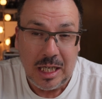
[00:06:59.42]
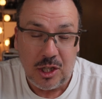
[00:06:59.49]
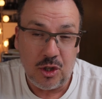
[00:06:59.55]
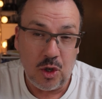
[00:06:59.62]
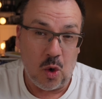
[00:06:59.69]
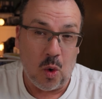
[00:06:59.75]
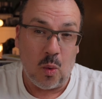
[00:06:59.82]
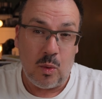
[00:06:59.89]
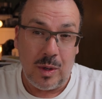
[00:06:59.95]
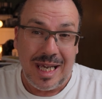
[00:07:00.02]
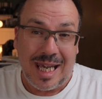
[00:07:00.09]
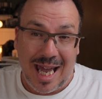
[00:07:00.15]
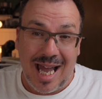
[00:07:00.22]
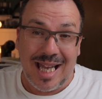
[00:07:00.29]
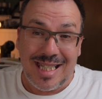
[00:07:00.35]
we
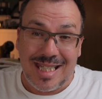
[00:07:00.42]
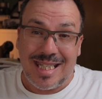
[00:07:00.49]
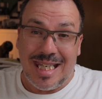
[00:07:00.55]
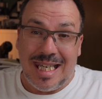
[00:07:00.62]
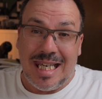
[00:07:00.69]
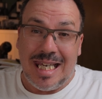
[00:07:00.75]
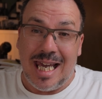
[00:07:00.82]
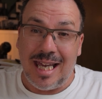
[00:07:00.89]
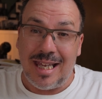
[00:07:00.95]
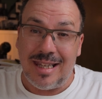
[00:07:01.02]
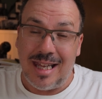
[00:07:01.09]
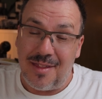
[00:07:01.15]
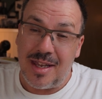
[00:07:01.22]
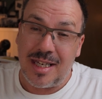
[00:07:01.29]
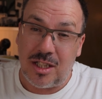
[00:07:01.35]
can see
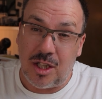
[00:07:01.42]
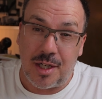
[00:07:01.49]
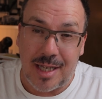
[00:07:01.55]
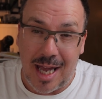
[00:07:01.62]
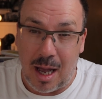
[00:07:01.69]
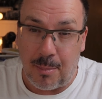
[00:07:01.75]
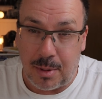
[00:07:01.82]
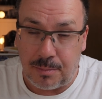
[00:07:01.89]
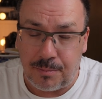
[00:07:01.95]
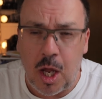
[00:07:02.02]
that this does happen.